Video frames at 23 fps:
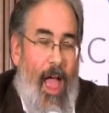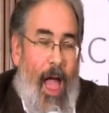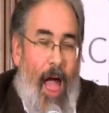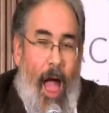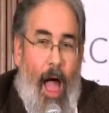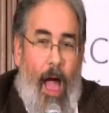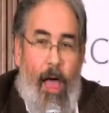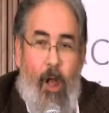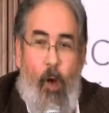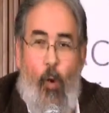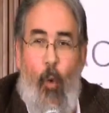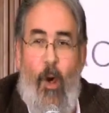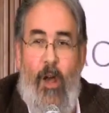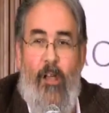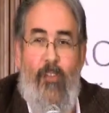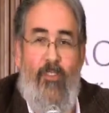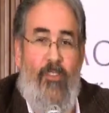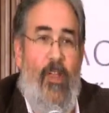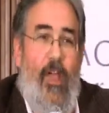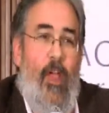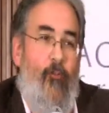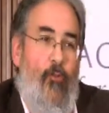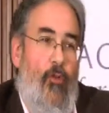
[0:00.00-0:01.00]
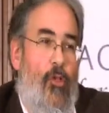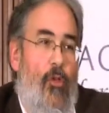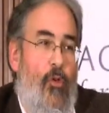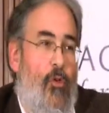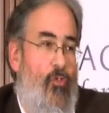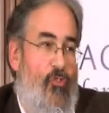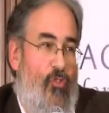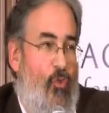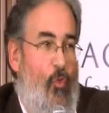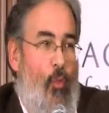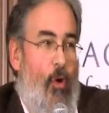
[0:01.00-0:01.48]
I don't want us to ever
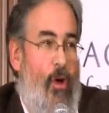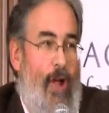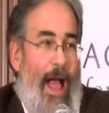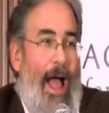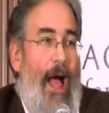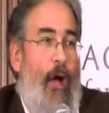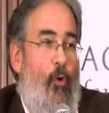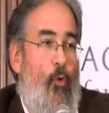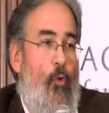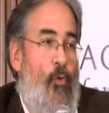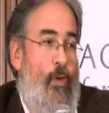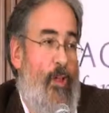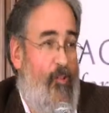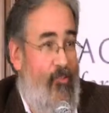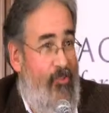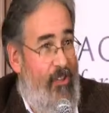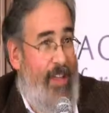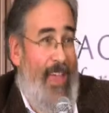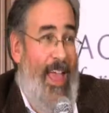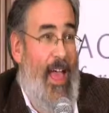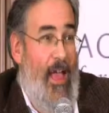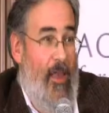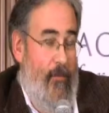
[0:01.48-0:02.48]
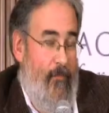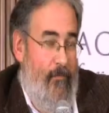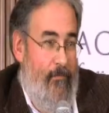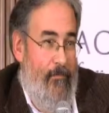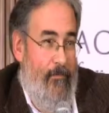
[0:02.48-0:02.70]
use the word outreach again.